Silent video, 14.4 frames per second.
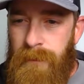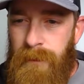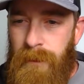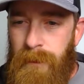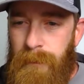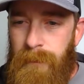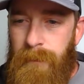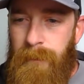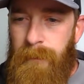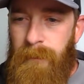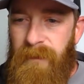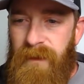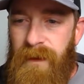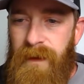Nope.
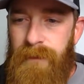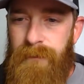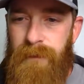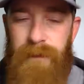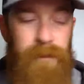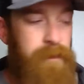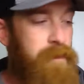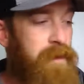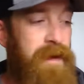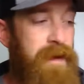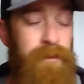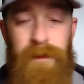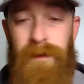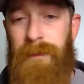Never
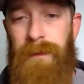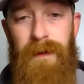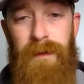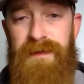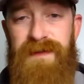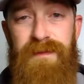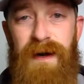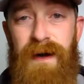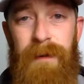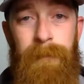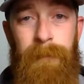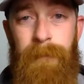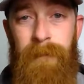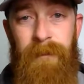gonna blow up a
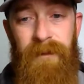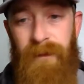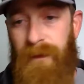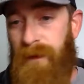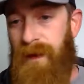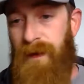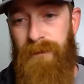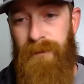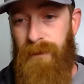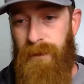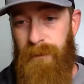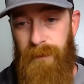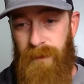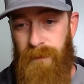spot. Never
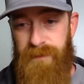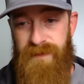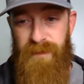gonna blow up a